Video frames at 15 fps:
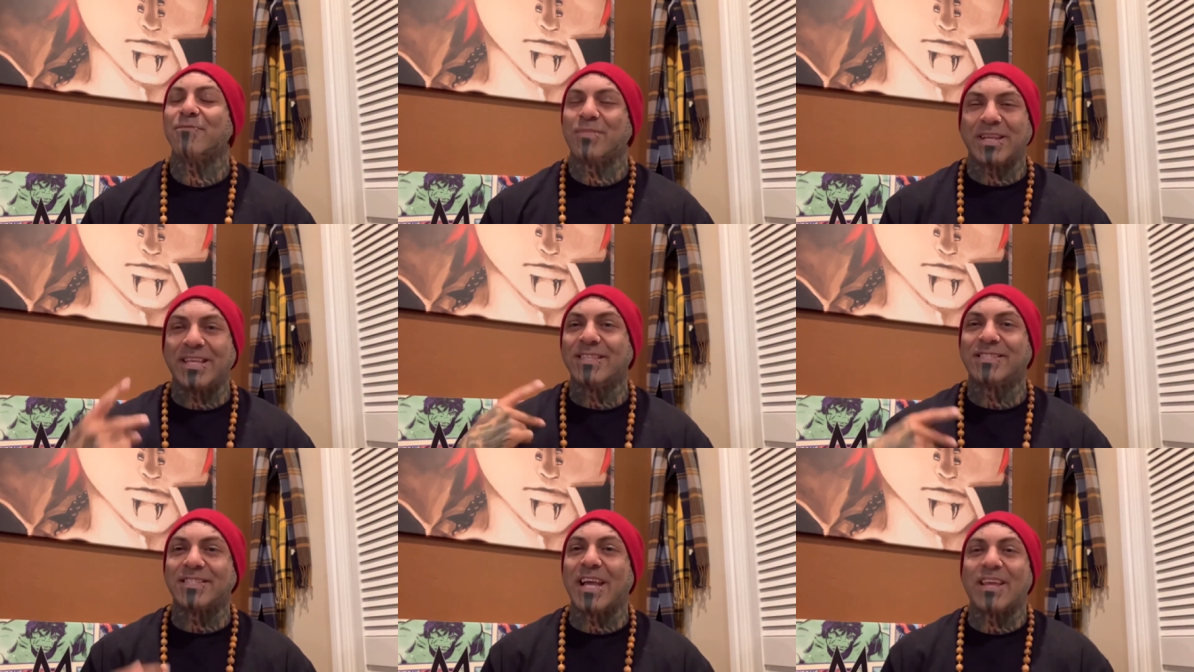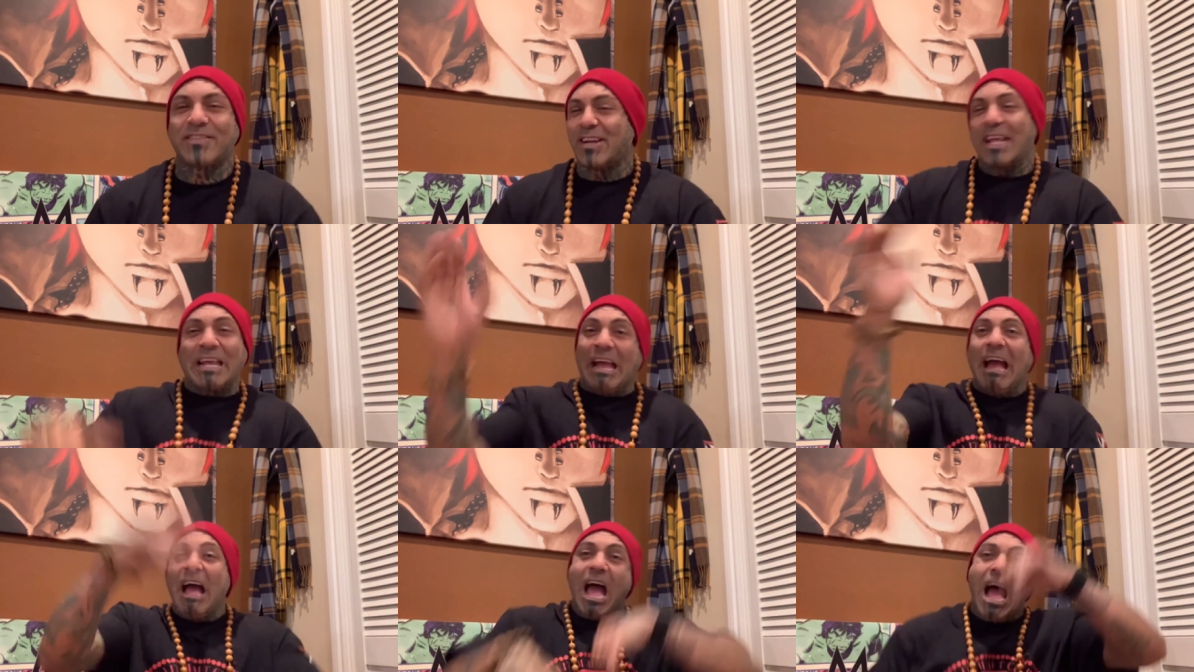But inside they're like,
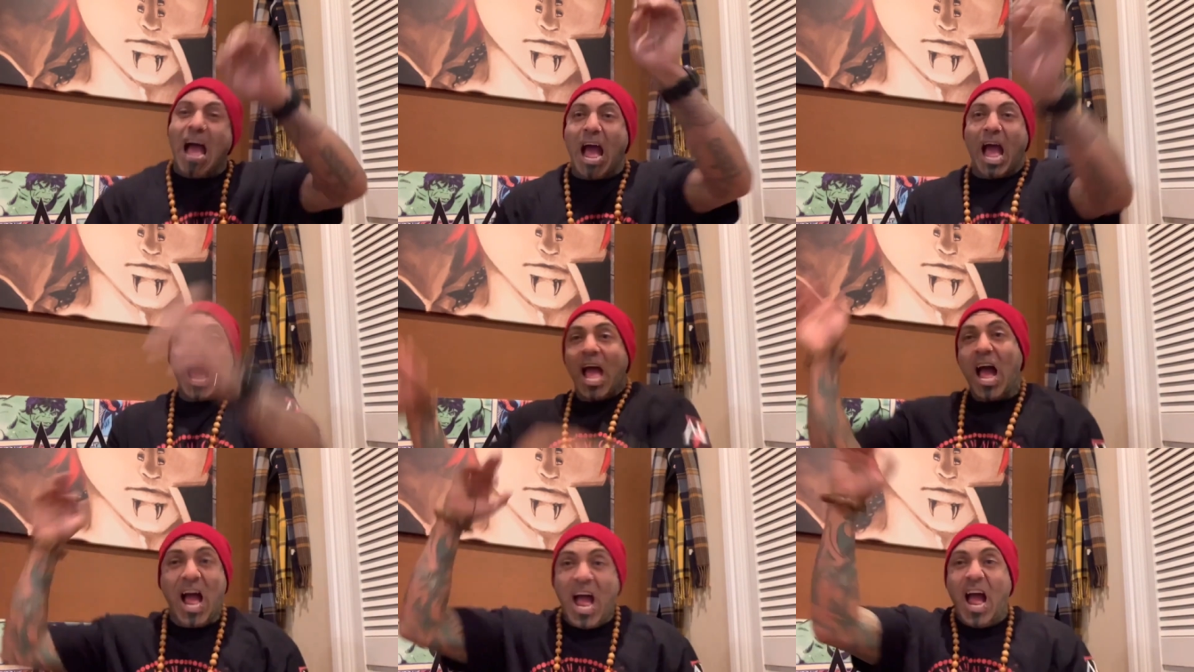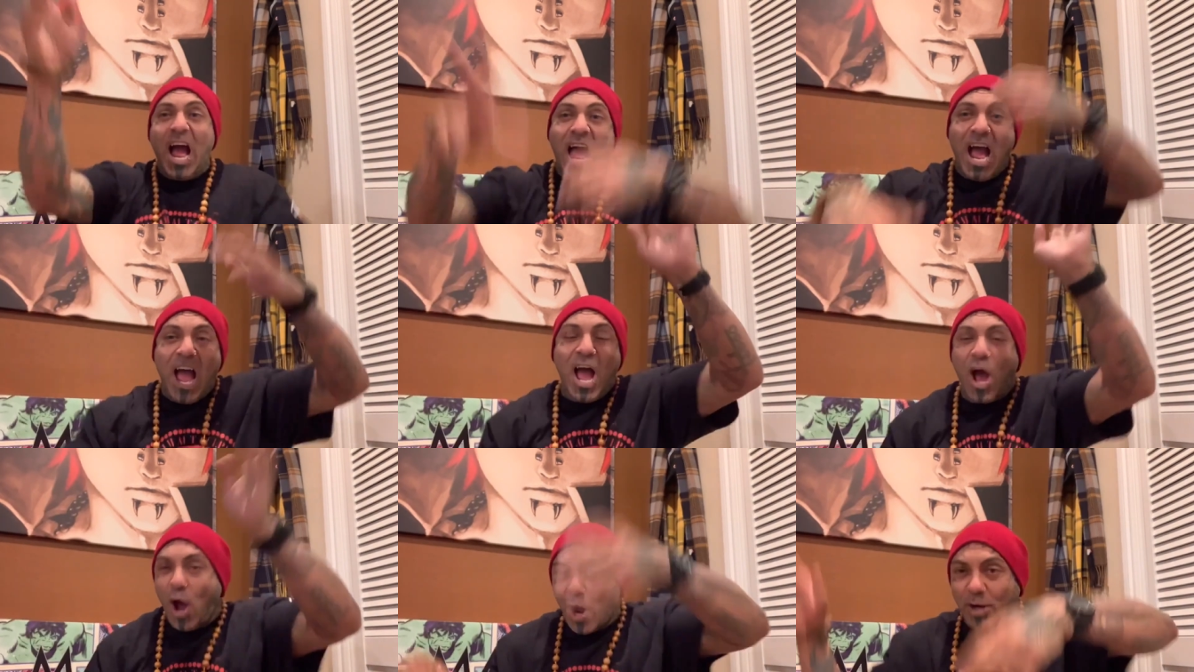ah,
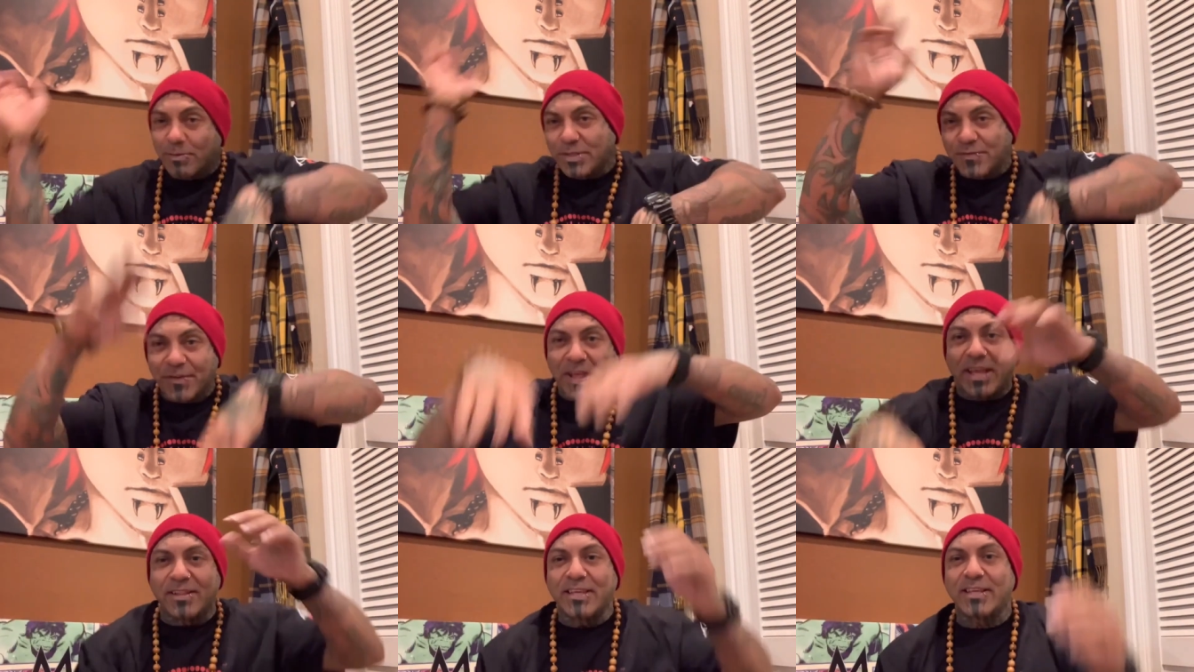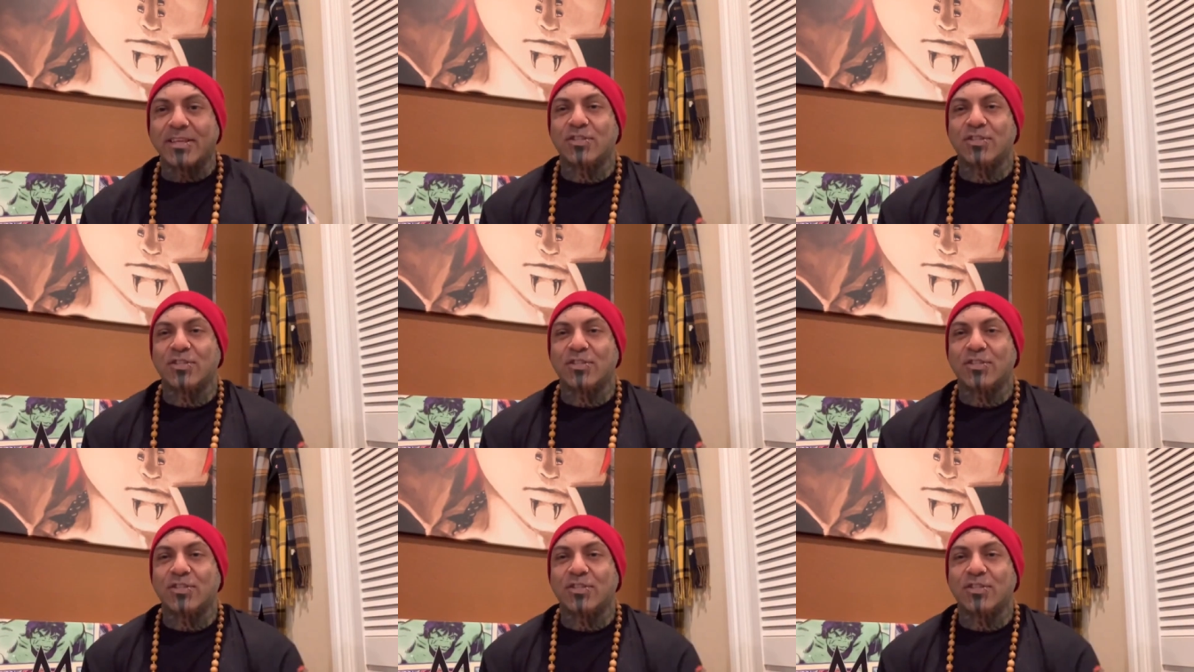ah, arms flailing.